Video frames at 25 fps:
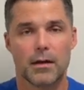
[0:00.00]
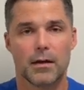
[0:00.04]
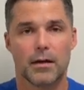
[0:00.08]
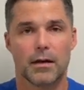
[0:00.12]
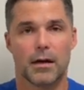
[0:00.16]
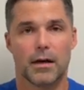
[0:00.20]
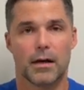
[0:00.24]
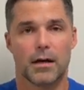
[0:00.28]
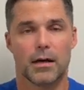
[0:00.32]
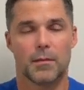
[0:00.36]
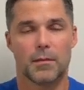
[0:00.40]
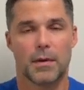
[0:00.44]

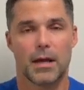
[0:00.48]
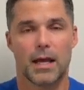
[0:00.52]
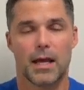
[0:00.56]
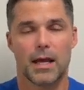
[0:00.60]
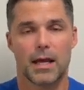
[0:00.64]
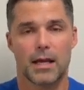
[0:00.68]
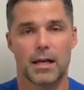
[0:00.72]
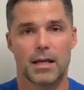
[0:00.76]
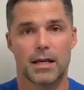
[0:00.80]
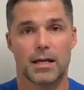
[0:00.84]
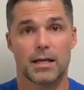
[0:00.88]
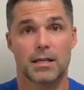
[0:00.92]

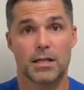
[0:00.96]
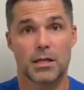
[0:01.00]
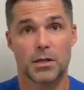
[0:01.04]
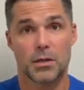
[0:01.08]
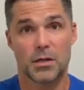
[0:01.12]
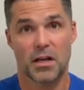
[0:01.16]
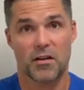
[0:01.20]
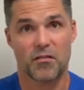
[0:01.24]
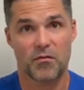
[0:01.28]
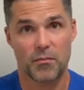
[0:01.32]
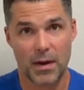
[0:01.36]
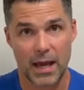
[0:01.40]
And he continued
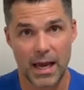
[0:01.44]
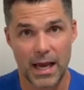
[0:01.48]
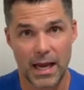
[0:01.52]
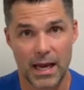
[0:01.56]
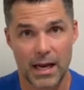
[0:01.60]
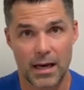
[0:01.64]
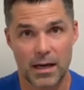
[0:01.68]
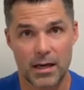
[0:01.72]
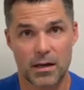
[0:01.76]
to have pain.